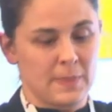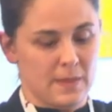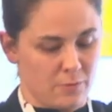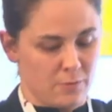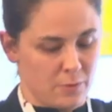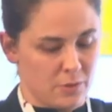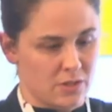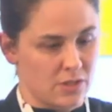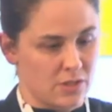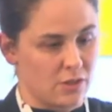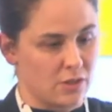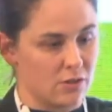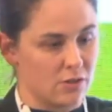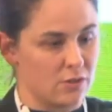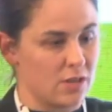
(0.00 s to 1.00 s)
If we were to
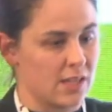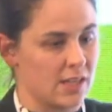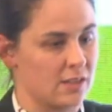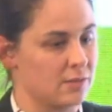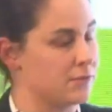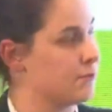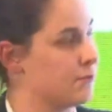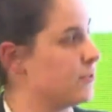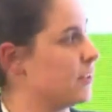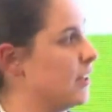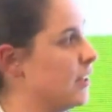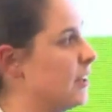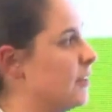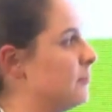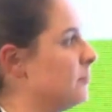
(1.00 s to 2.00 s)
go kind of
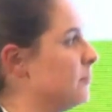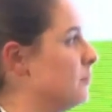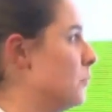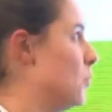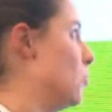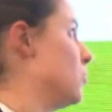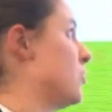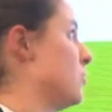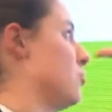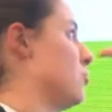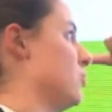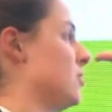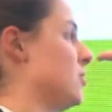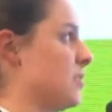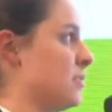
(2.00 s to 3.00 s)
more
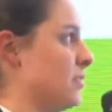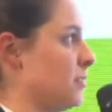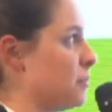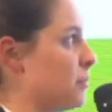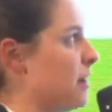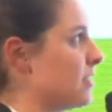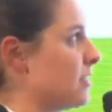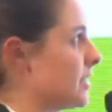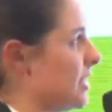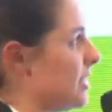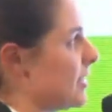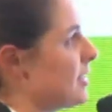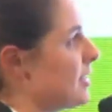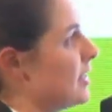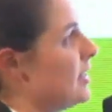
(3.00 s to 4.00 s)
towards the private
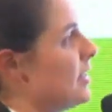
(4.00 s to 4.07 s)
side,